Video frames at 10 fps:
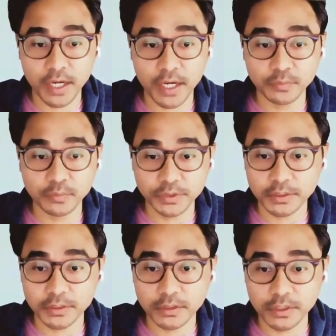
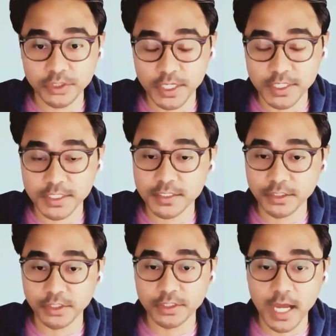accommodate the changes in
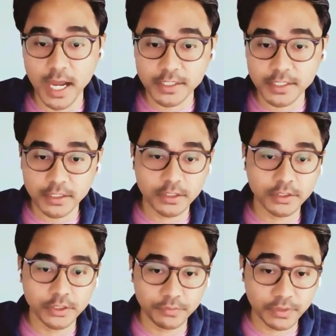your diet
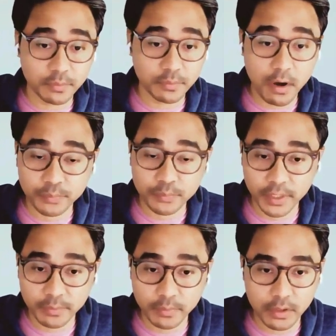during the bowel prep.